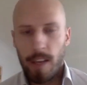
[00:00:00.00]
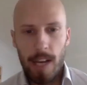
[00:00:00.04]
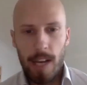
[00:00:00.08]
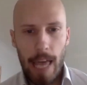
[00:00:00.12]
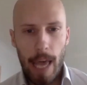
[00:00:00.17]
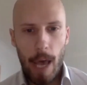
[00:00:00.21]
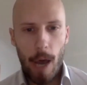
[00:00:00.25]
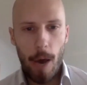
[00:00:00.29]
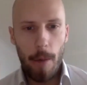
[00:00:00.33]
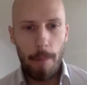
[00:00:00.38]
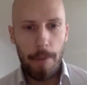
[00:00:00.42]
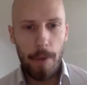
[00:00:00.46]
of
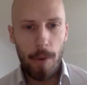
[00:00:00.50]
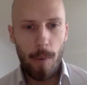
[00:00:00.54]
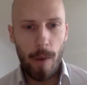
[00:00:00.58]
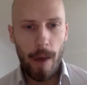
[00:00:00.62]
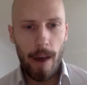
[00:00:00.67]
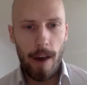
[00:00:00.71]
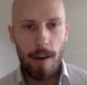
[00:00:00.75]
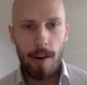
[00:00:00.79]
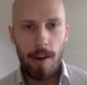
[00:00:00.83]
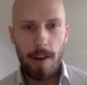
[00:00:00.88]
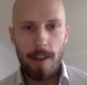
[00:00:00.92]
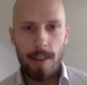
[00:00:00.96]
help you
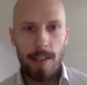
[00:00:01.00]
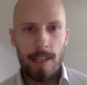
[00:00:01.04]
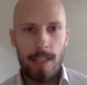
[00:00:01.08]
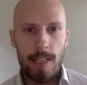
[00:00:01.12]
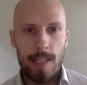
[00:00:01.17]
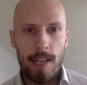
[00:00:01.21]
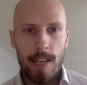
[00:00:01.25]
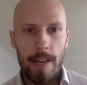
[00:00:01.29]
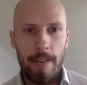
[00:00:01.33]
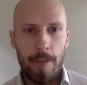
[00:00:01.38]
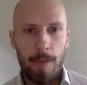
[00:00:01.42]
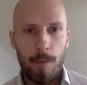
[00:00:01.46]
out because I just
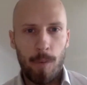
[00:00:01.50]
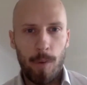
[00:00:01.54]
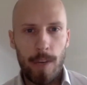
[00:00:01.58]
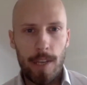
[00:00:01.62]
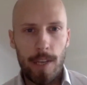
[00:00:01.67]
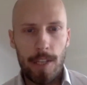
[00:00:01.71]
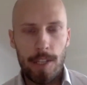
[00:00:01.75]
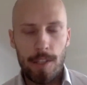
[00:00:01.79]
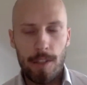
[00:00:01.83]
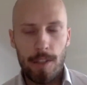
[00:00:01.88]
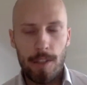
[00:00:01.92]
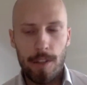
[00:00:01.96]
loved what he
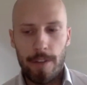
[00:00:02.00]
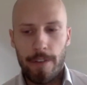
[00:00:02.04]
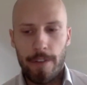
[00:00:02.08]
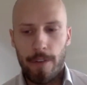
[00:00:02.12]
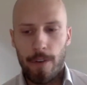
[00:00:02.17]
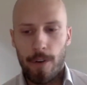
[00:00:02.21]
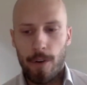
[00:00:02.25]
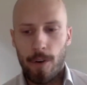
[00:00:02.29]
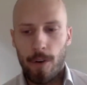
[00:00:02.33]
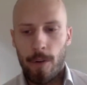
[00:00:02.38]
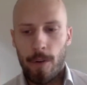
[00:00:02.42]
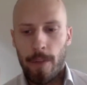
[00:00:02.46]
stood
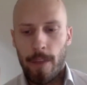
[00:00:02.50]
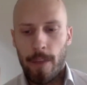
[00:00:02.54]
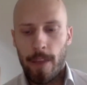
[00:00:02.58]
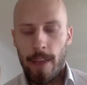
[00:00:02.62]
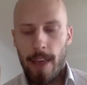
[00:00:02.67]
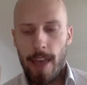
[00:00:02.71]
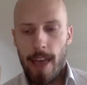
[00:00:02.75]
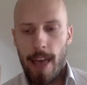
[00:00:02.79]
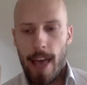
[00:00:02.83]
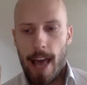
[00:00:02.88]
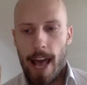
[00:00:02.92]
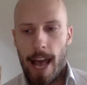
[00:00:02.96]
for.
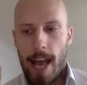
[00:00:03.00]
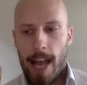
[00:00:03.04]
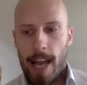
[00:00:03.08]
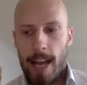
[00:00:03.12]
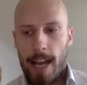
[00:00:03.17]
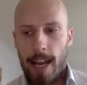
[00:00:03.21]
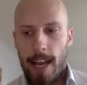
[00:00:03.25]
And